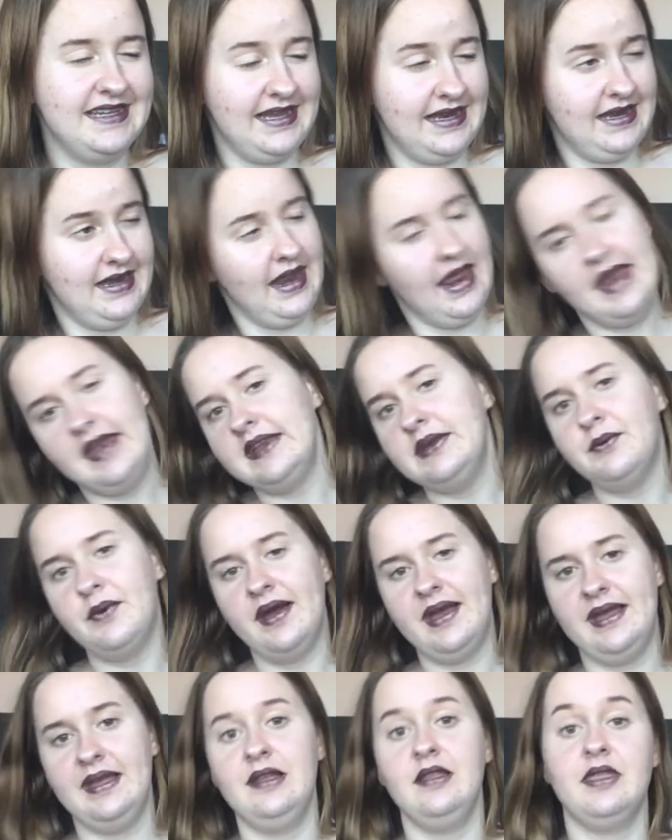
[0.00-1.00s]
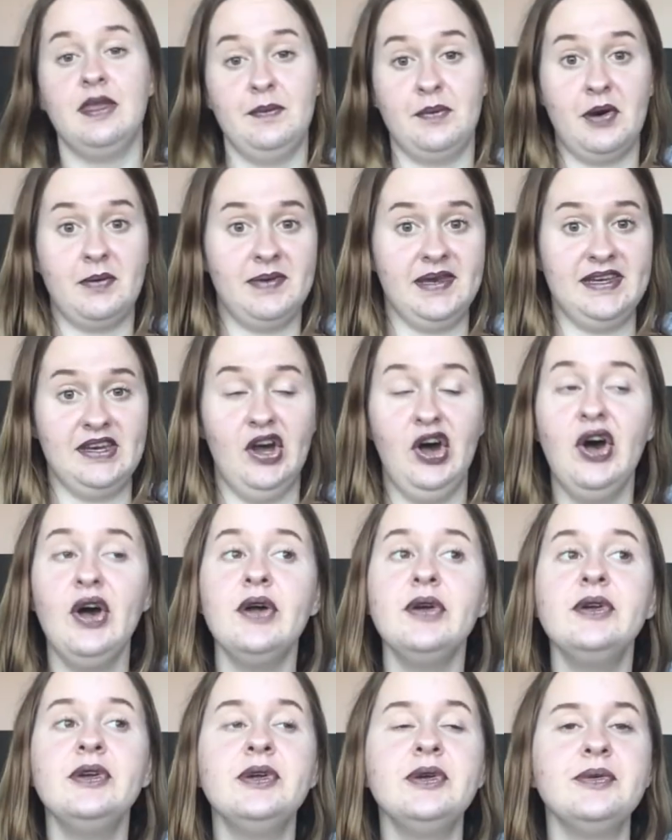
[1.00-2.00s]
in any way. They're probably
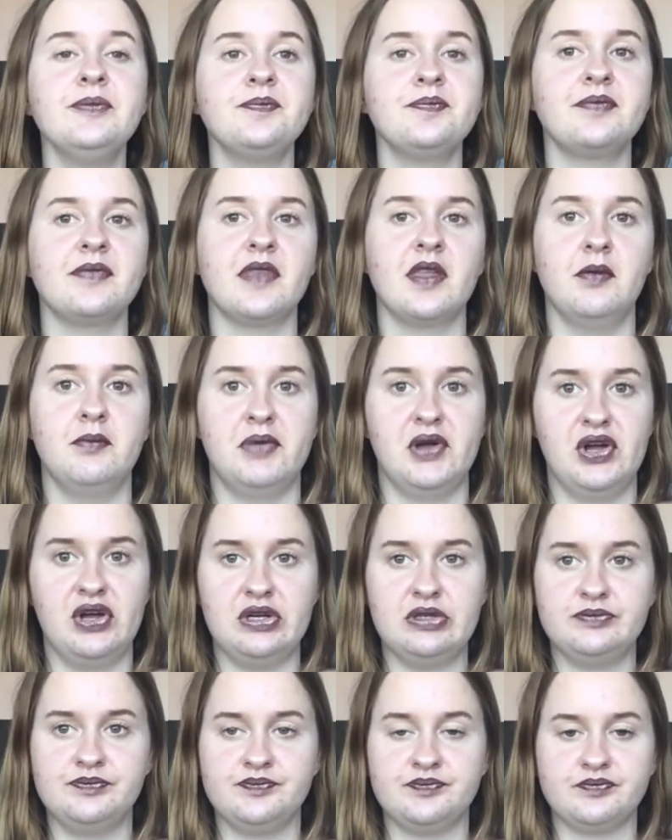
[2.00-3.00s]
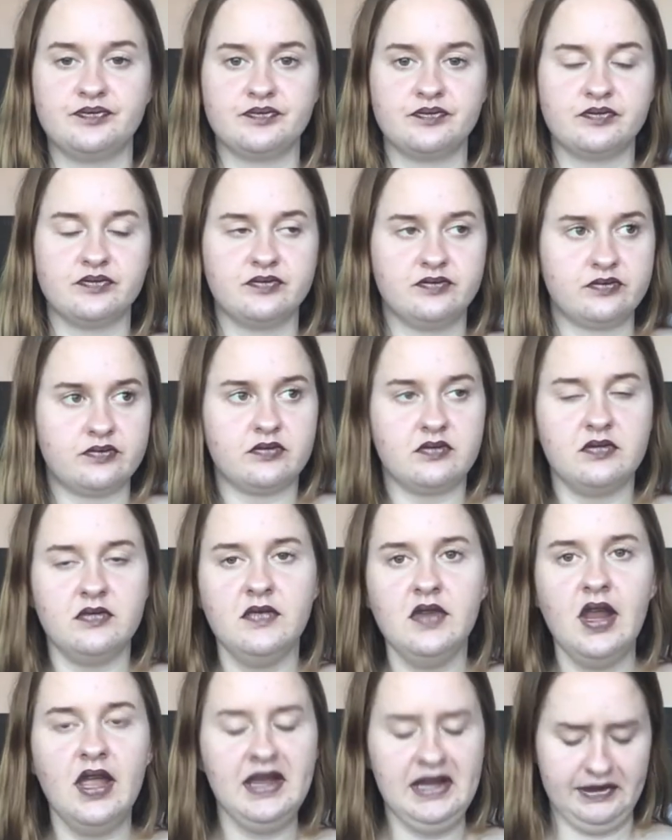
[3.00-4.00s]
not. But
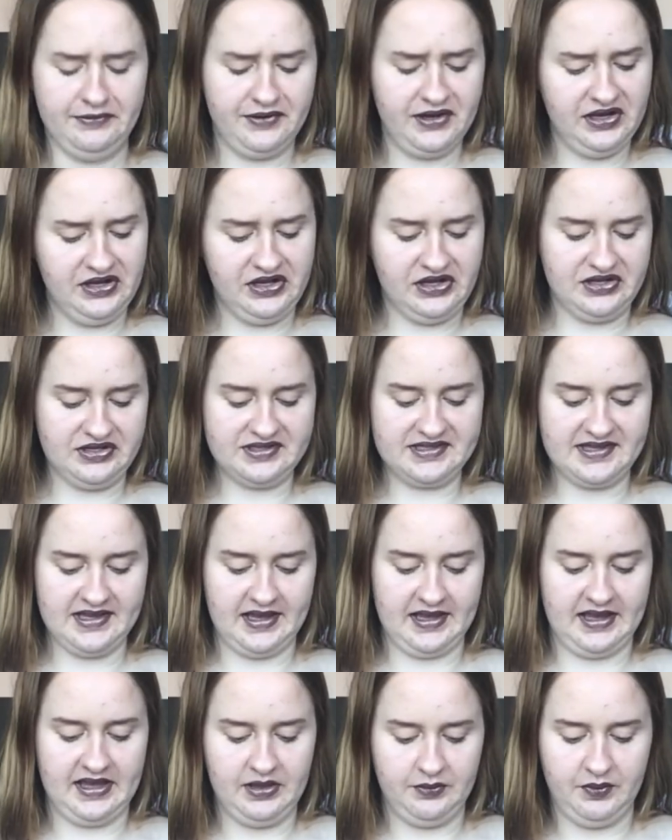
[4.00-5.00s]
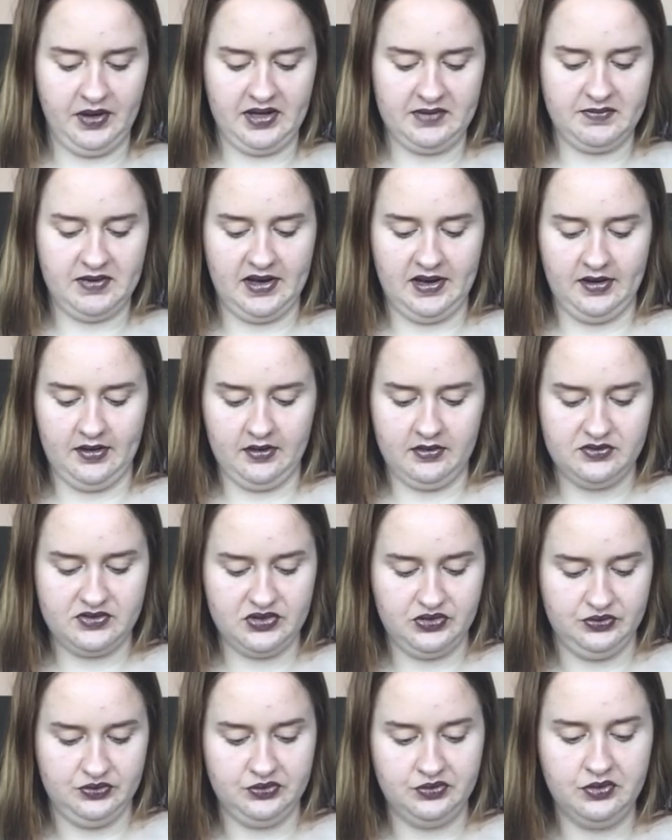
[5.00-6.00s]
if you use a keyword
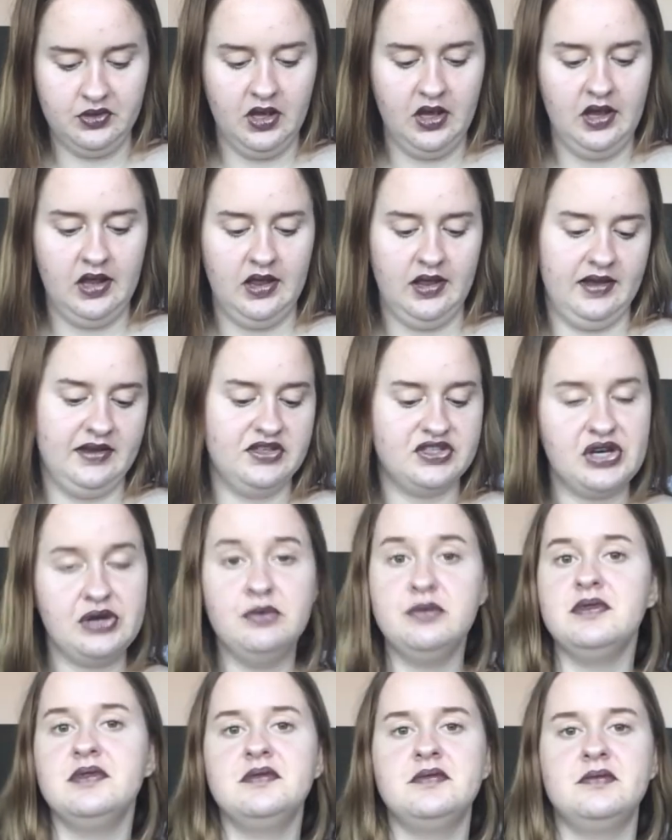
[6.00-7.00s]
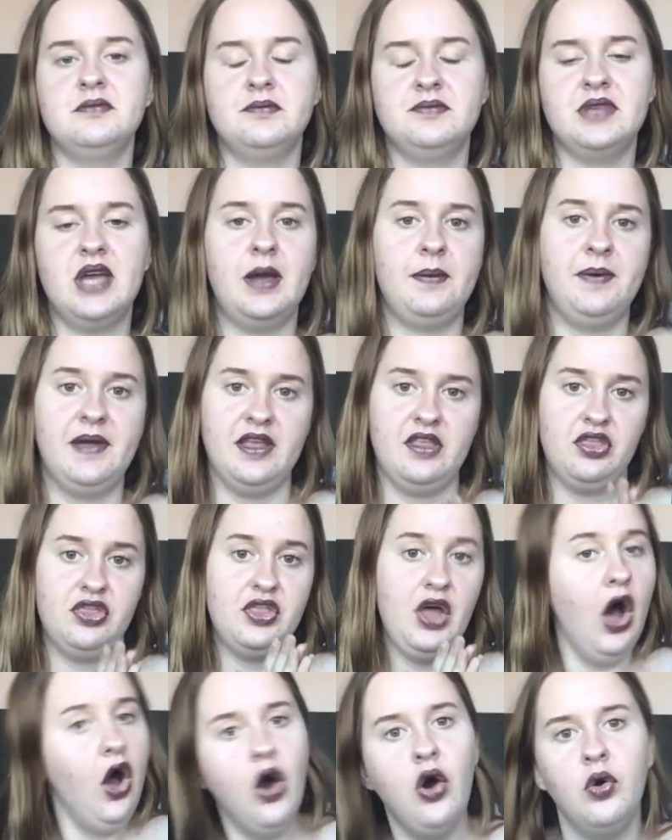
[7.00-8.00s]
tool, like don't type in
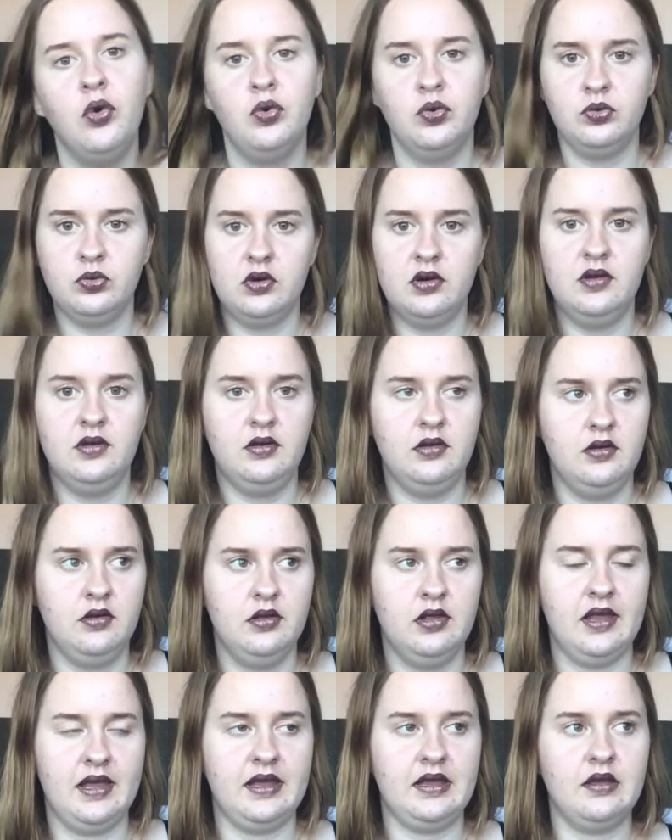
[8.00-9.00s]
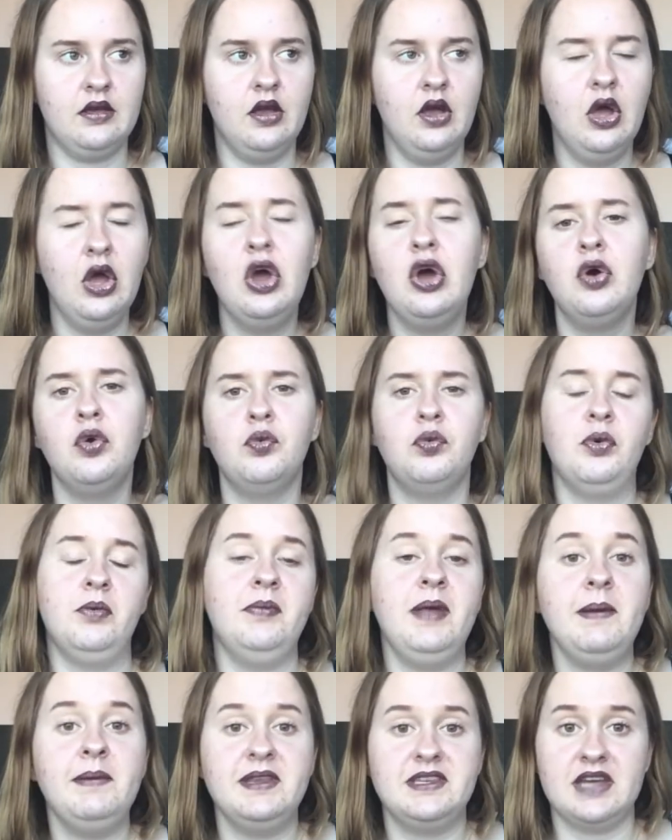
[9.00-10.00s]
the whole, like, well
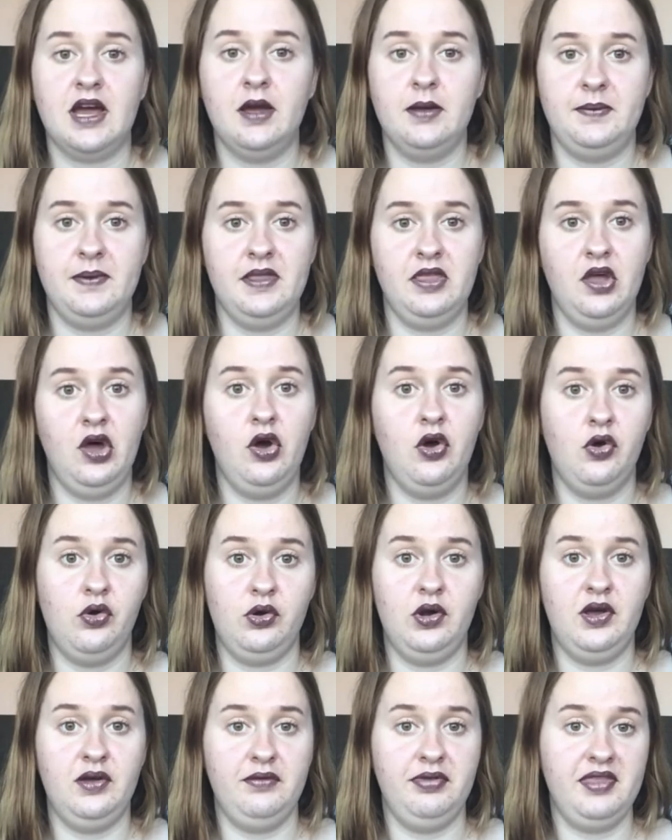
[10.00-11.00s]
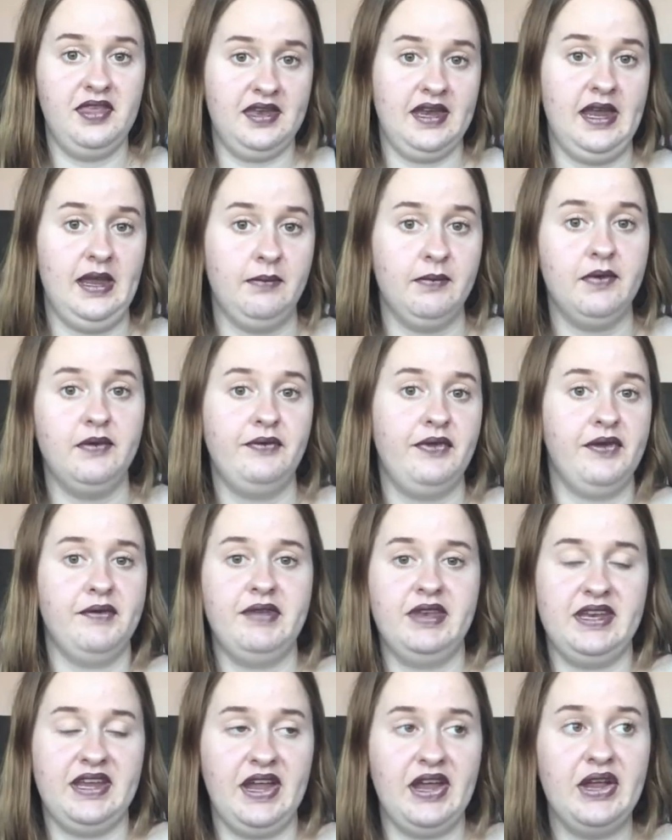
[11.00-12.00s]
maybe type in the whole of the name of your
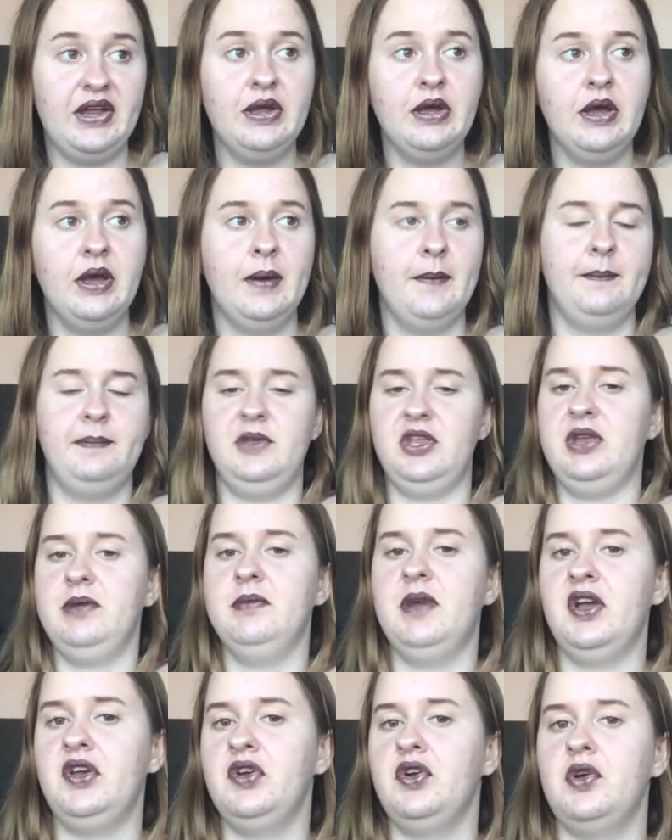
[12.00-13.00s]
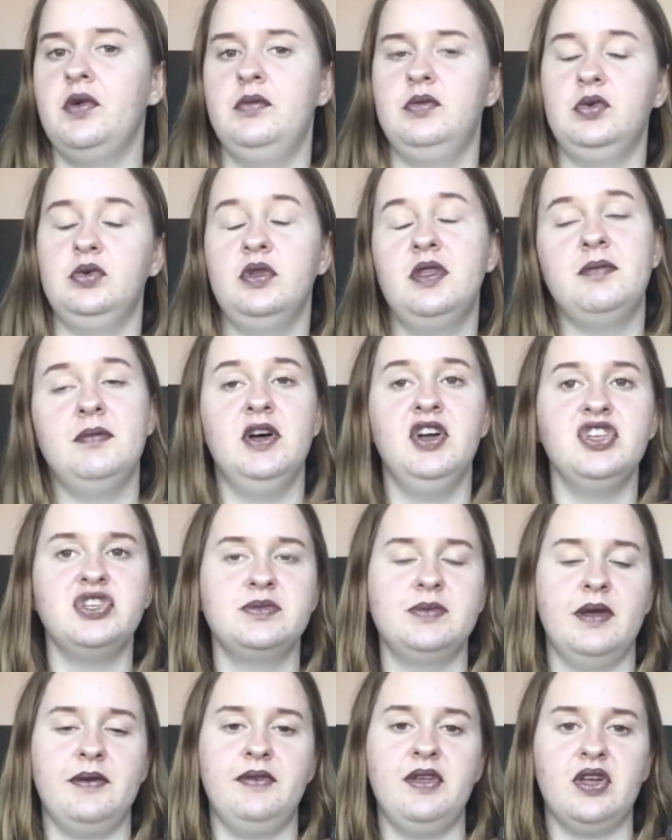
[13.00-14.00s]
video, but you might not come up with
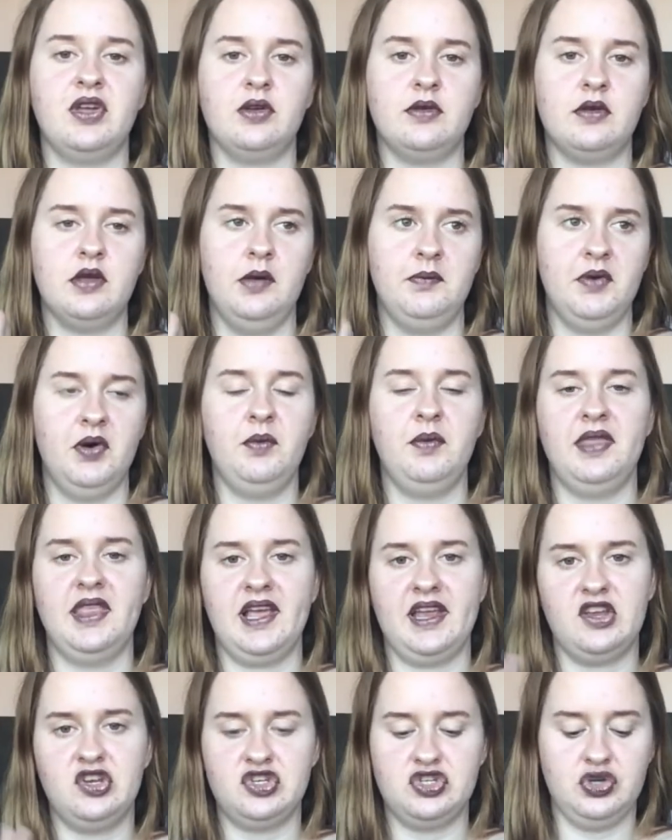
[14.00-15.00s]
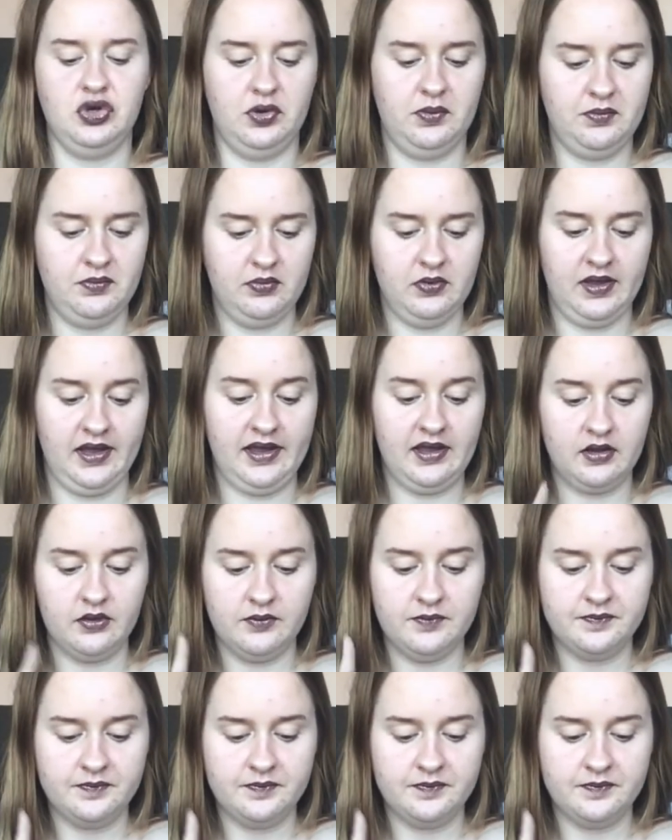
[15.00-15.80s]
much. But if you come up with like a short, like,